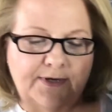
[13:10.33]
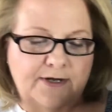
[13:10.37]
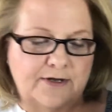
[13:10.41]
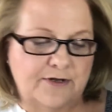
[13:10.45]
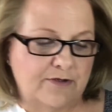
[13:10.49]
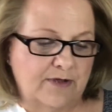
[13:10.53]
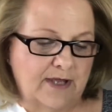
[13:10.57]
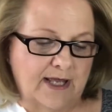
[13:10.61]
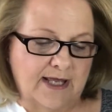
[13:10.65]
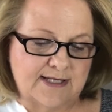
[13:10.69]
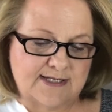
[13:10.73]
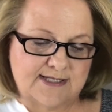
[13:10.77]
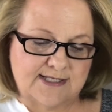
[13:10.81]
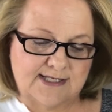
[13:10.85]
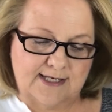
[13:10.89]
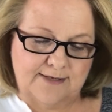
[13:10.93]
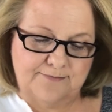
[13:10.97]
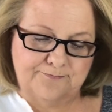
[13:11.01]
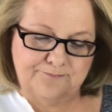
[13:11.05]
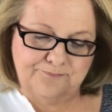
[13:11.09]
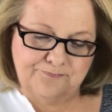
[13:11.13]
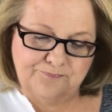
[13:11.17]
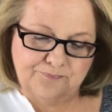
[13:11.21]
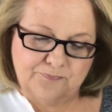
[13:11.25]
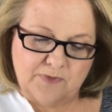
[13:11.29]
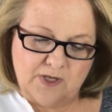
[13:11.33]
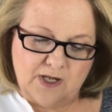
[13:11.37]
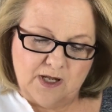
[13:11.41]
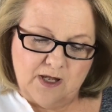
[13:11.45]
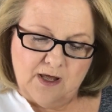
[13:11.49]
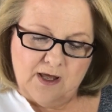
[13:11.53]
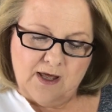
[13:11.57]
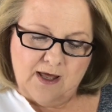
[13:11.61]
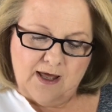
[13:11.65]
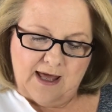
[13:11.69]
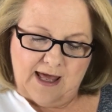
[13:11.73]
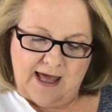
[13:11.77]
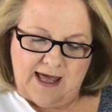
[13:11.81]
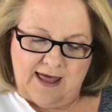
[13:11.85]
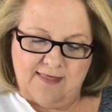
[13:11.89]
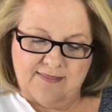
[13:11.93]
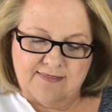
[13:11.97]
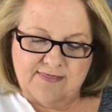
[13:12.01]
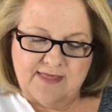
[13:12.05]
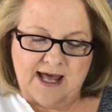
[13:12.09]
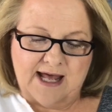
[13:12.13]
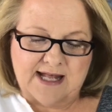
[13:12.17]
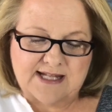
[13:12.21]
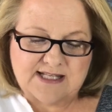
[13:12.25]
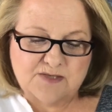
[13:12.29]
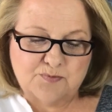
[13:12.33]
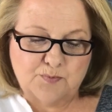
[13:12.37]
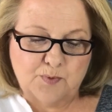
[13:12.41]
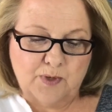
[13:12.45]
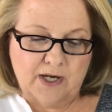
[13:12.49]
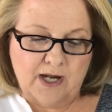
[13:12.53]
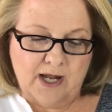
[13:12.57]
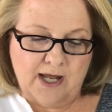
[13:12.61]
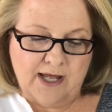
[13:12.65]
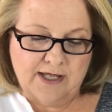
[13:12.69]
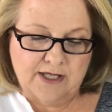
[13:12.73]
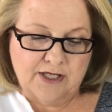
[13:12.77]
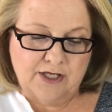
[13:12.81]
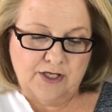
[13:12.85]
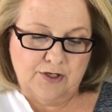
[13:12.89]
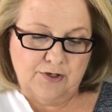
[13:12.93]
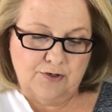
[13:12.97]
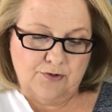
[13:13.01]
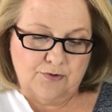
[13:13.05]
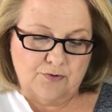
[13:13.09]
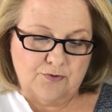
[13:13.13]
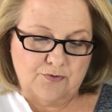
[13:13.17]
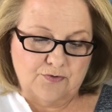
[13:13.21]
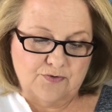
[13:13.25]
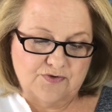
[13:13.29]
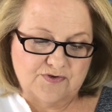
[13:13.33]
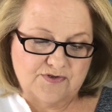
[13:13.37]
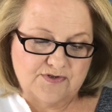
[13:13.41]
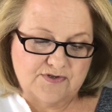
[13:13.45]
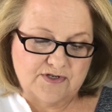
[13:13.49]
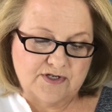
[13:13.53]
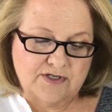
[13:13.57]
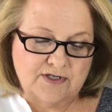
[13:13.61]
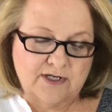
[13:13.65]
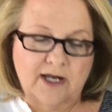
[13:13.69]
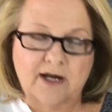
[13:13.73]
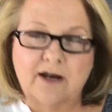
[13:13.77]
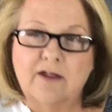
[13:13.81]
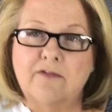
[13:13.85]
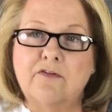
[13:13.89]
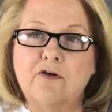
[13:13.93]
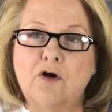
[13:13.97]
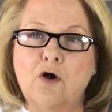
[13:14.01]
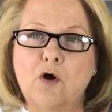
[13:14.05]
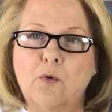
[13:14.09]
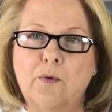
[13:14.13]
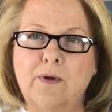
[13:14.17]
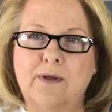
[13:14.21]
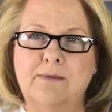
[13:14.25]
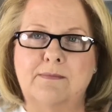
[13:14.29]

here you can't see. And that's what I used, not on the whole